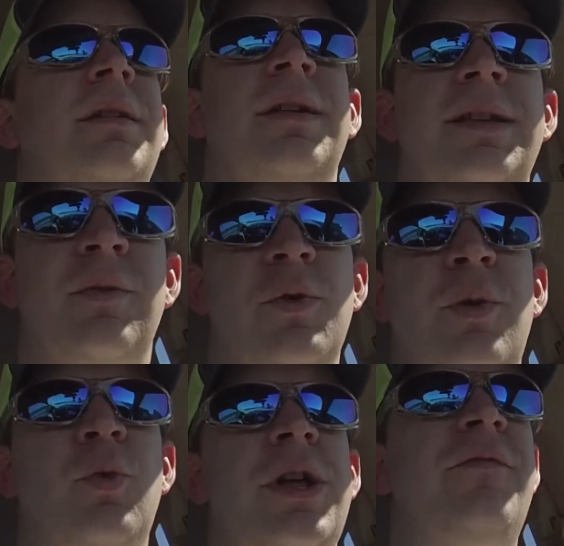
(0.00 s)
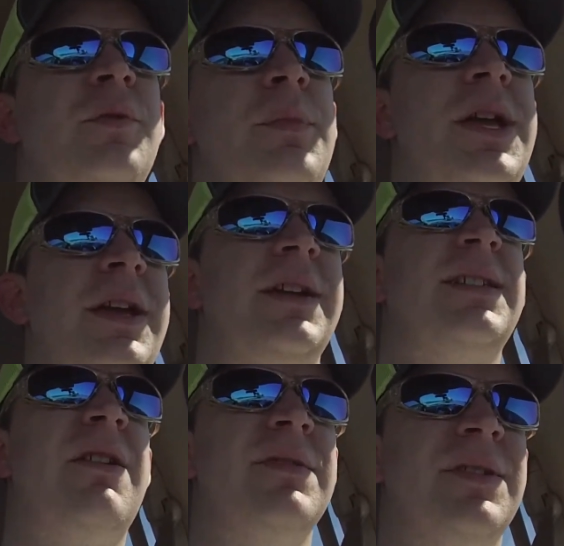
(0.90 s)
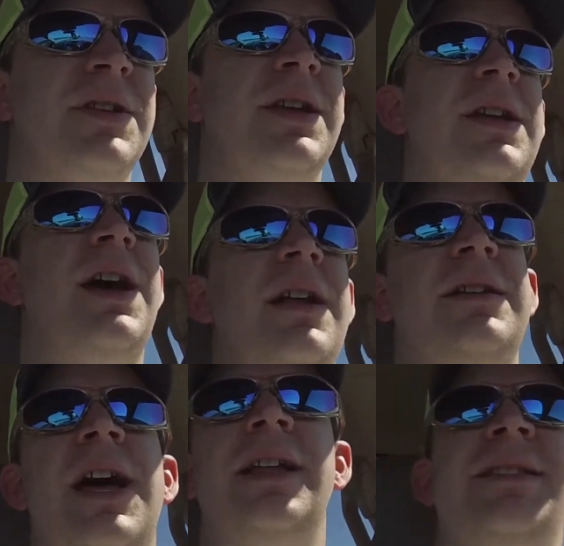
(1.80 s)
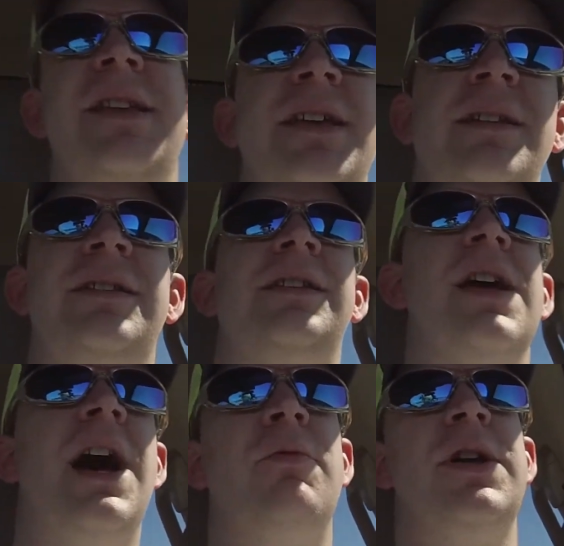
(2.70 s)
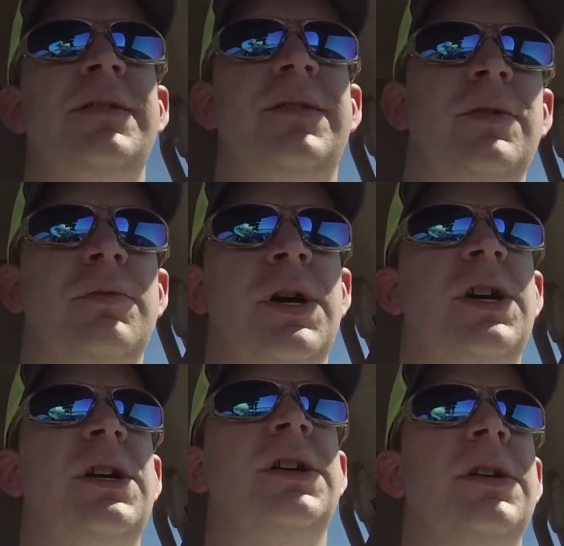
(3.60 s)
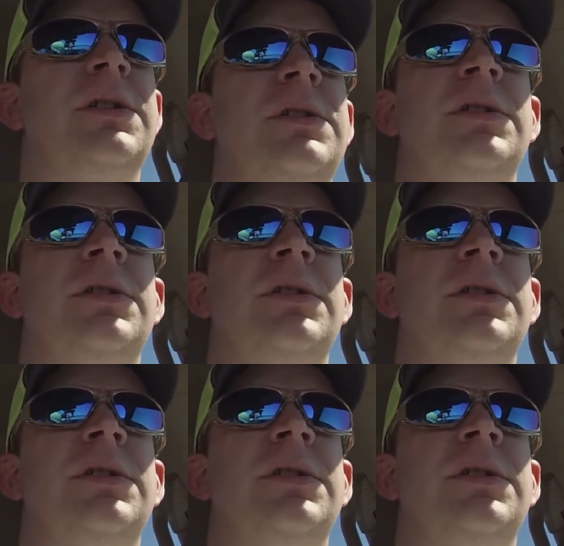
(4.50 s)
That's a win-win for me, because I was looking at, I went to